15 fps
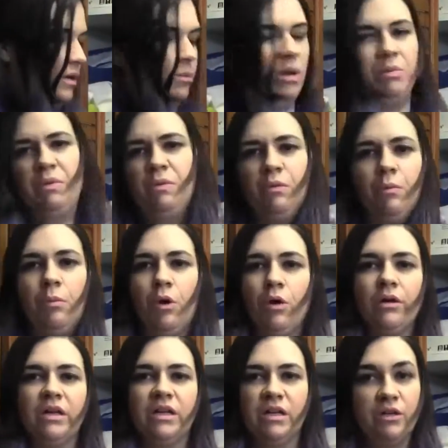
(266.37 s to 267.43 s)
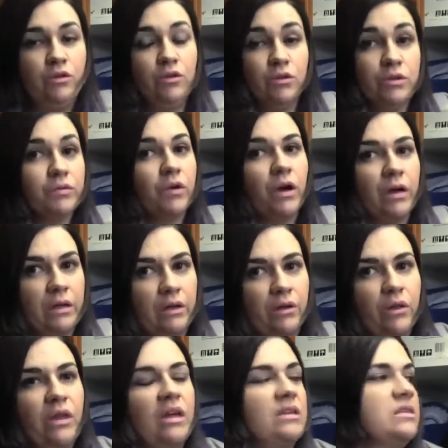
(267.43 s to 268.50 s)
that you might be able to pull in and use for
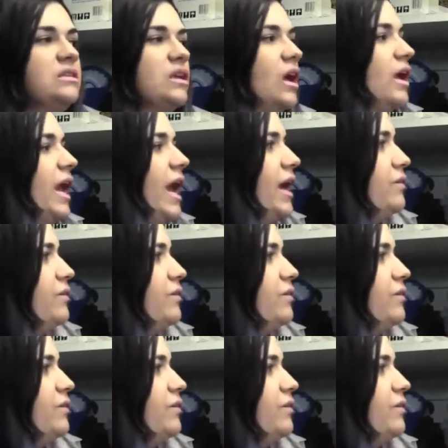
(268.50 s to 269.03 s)
other things and not